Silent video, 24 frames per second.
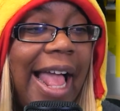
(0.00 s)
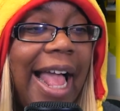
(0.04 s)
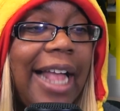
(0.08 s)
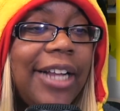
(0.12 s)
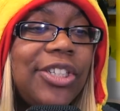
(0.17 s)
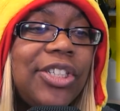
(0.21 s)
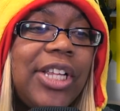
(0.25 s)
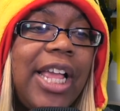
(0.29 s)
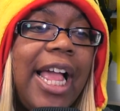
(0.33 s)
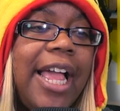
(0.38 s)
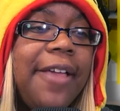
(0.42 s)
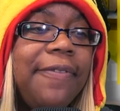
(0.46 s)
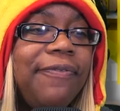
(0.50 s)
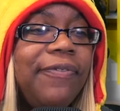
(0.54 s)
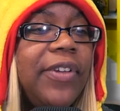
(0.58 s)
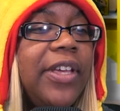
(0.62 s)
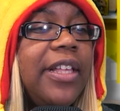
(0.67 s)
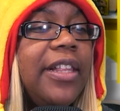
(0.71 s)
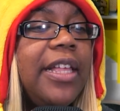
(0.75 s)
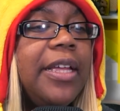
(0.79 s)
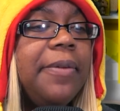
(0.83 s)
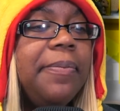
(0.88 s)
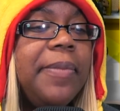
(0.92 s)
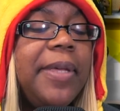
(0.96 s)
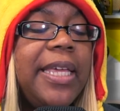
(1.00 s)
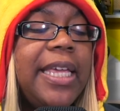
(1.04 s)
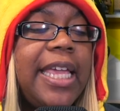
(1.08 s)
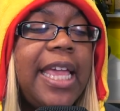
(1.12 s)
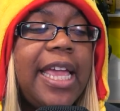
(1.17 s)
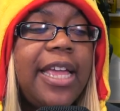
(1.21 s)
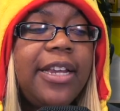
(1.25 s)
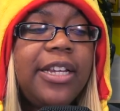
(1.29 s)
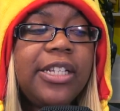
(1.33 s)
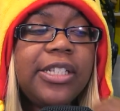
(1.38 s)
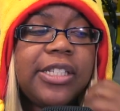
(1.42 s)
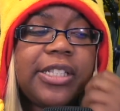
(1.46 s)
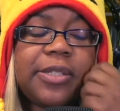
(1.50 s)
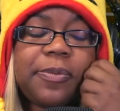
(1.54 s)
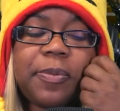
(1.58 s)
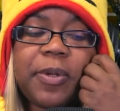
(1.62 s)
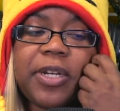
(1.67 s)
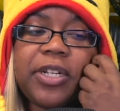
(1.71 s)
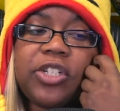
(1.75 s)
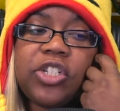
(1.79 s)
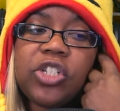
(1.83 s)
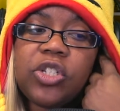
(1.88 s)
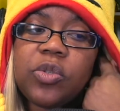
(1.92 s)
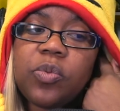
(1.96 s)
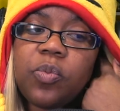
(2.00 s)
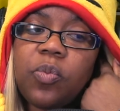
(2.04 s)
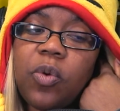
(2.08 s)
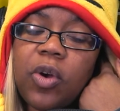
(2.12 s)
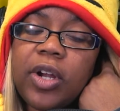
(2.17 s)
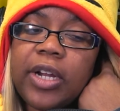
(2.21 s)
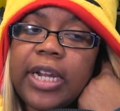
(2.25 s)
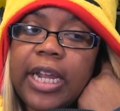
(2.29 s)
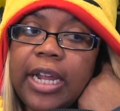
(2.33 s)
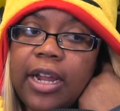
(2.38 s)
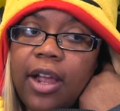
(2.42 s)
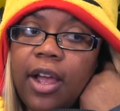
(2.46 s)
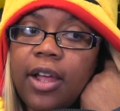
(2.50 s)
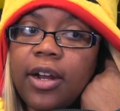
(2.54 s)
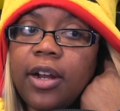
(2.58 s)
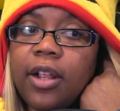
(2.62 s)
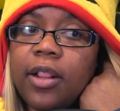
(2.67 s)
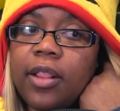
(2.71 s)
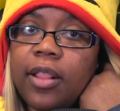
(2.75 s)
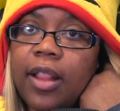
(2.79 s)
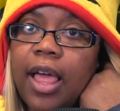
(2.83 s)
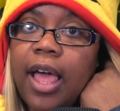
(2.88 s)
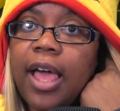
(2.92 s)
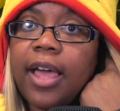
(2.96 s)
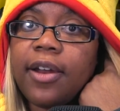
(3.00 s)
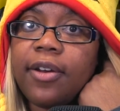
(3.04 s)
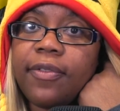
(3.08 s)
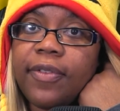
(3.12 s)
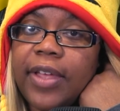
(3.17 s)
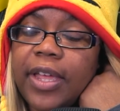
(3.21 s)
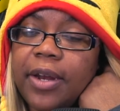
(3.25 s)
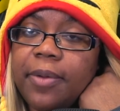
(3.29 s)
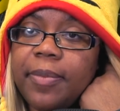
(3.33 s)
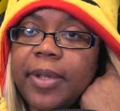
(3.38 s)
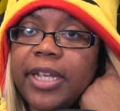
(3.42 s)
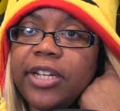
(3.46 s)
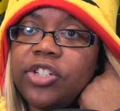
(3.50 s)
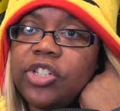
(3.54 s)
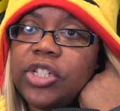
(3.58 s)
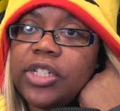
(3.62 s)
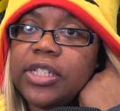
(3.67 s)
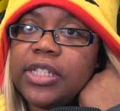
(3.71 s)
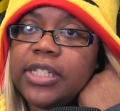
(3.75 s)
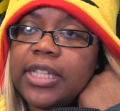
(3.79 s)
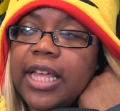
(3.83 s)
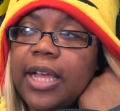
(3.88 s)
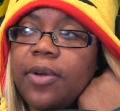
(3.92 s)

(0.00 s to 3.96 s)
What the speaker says: Actually, I feel like MeatCanyon's been just working on a lot of animations.